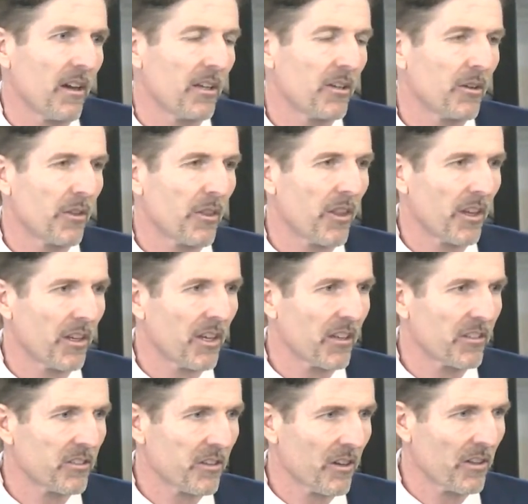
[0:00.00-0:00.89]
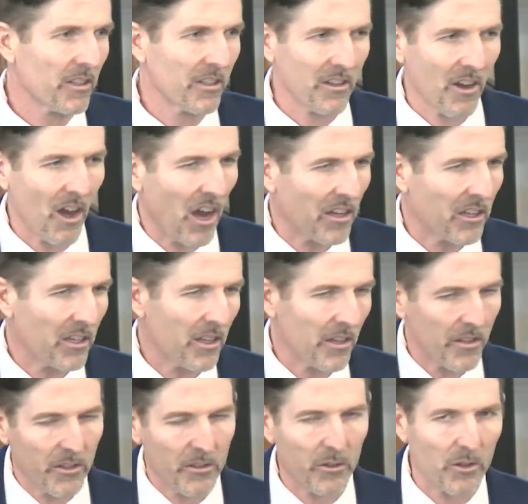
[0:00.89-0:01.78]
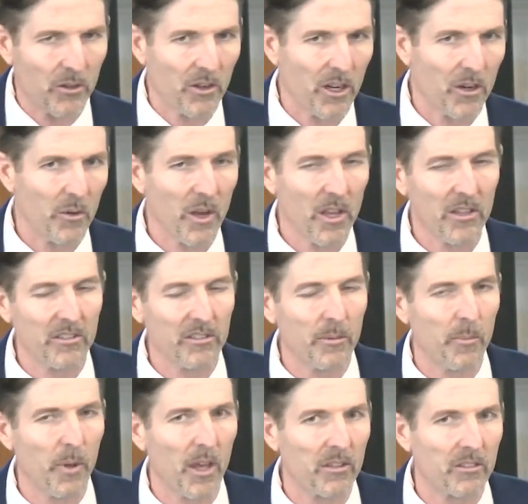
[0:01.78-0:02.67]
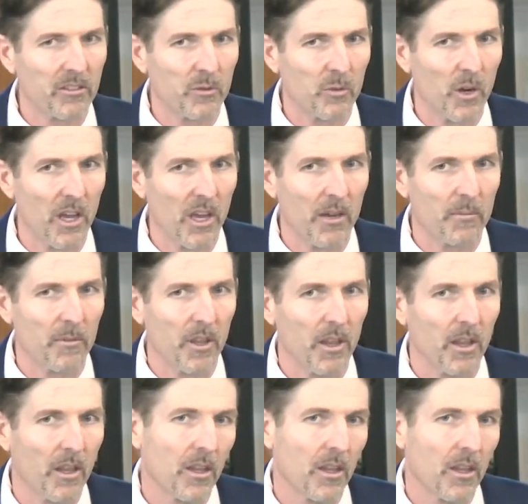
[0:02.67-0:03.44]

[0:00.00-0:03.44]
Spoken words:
I don't think necessarily knocking on the door right away is the best way.